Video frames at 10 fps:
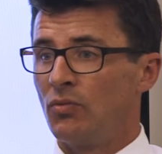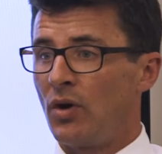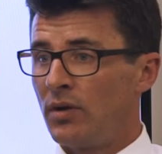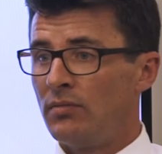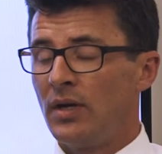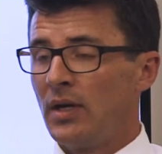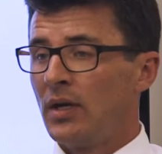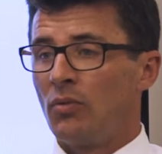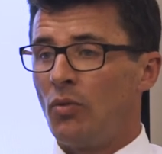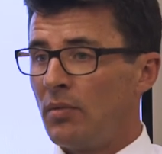one
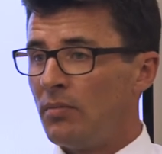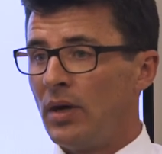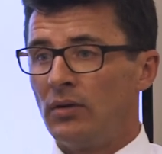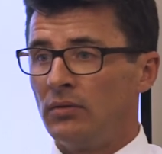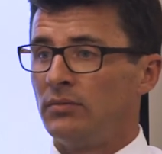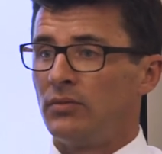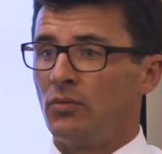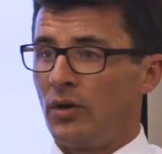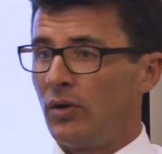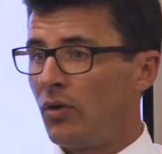bill,
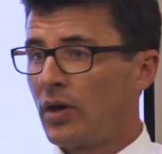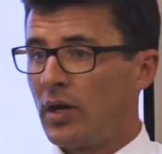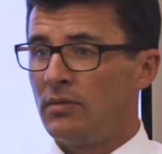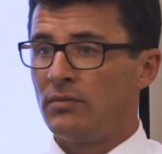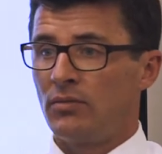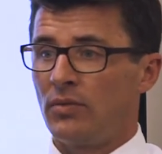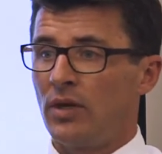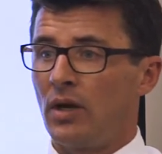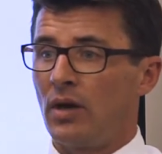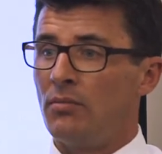one login,
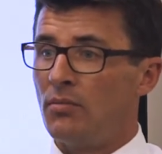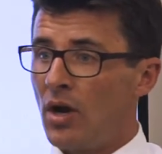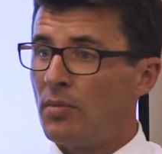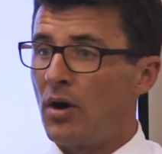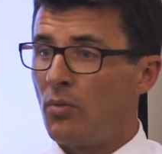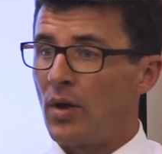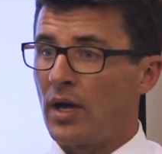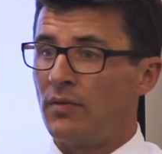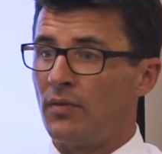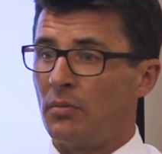a mobile
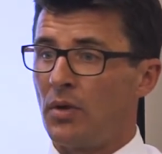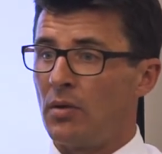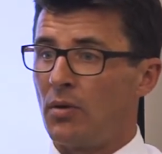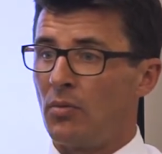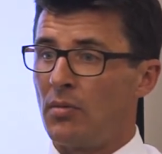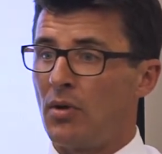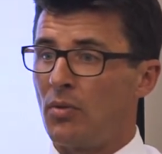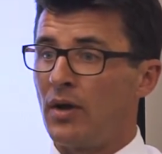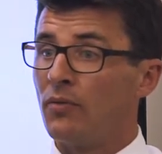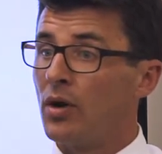way of
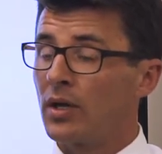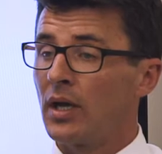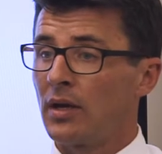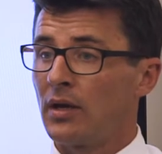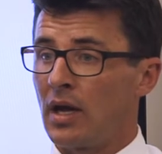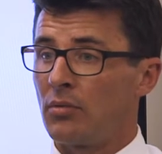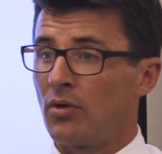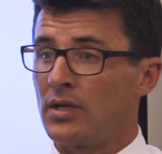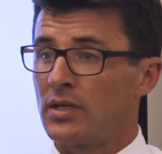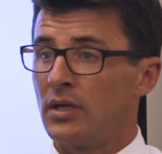working and
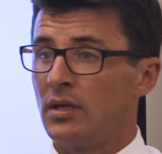collaborating.